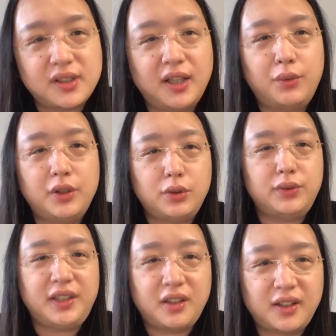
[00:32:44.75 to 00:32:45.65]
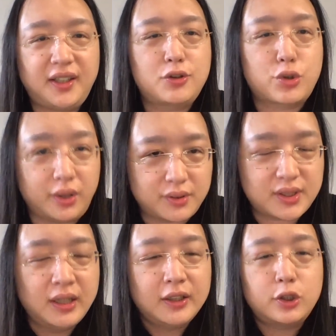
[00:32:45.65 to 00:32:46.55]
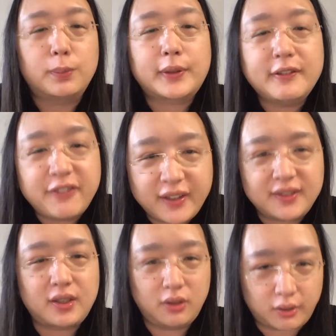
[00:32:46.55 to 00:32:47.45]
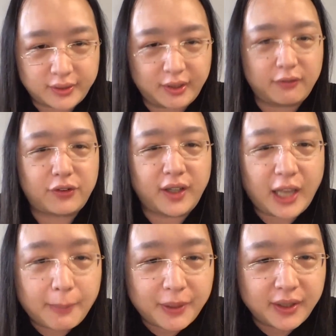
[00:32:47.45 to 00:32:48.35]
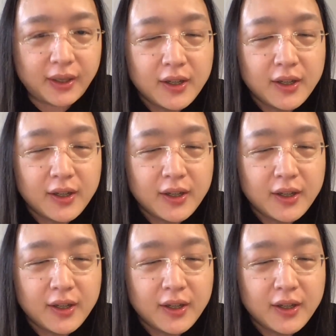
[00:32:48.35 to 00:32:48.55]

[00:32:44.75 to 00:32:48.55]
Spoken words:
and we do yearly drills to prevent lockdown from happening.